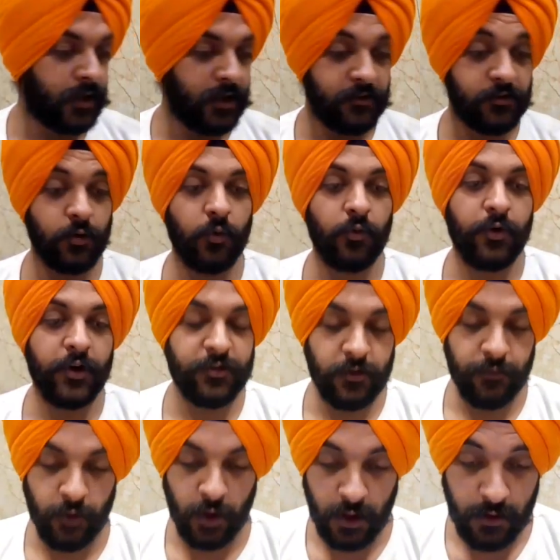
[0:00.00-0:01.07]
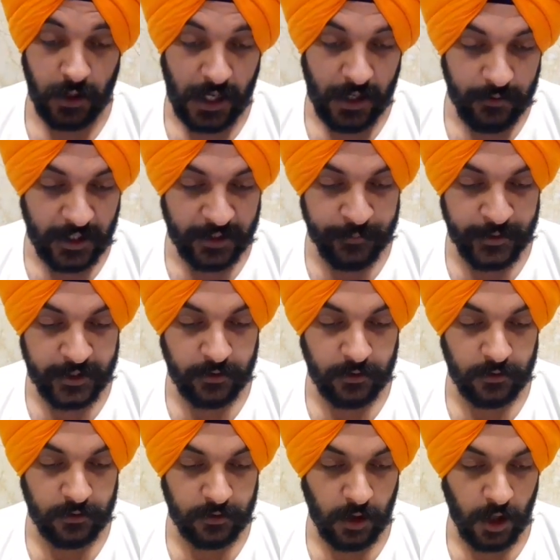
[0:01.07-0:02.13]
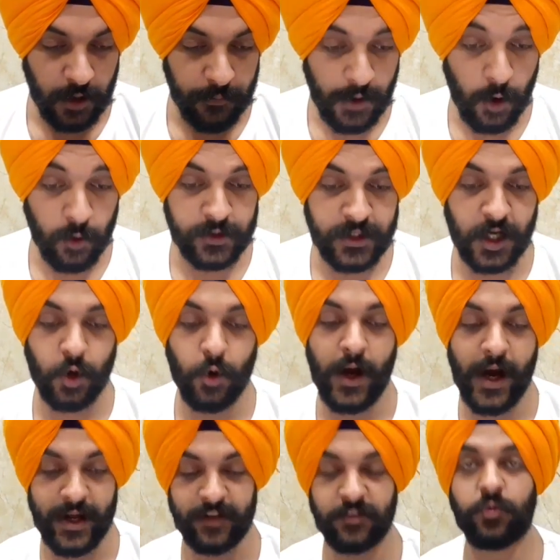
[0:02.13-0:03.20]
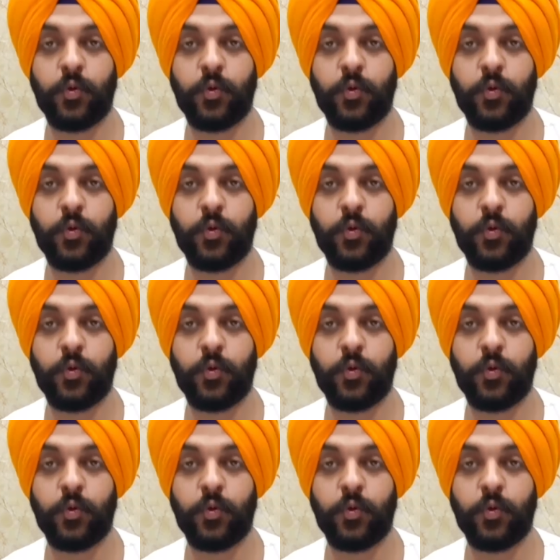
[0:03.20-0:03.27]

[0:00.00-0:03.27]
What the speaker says: So first of all, let me talk about the coherence.